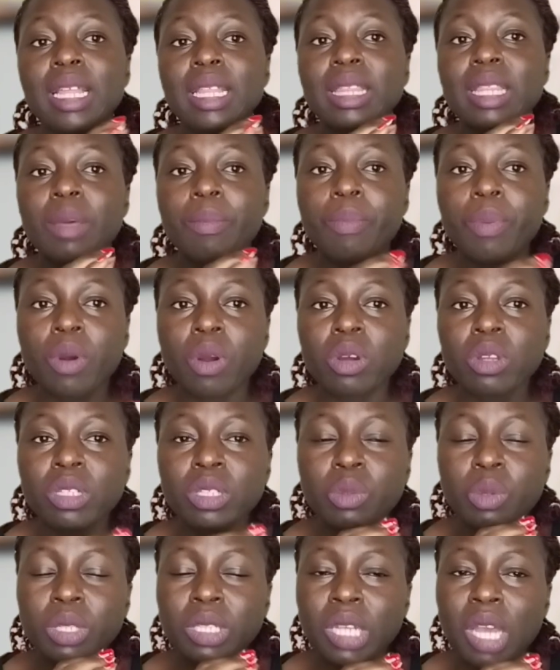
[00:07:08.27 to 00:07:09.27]
The
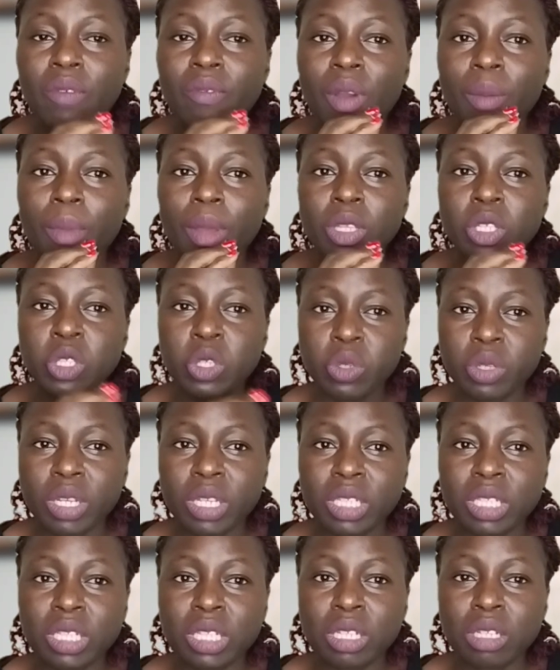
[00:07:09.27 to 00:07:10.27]
bonds which have a
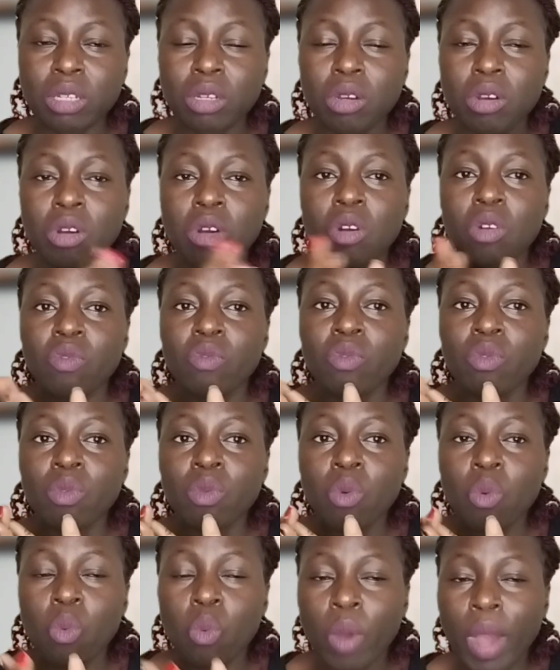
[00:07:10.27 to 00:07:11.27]
maturity of
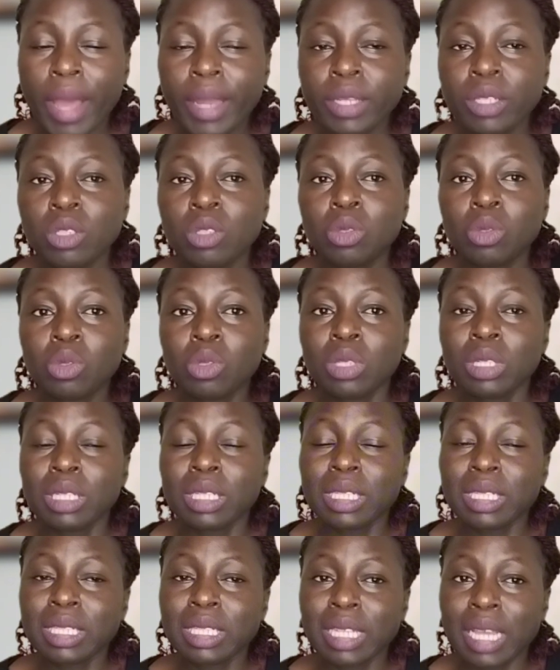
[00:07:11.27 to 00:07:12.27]
1 to
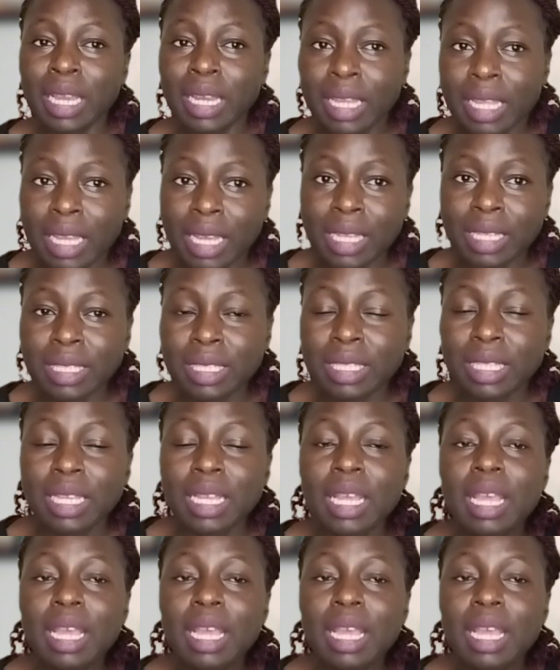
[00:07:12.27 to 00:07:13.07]
10 years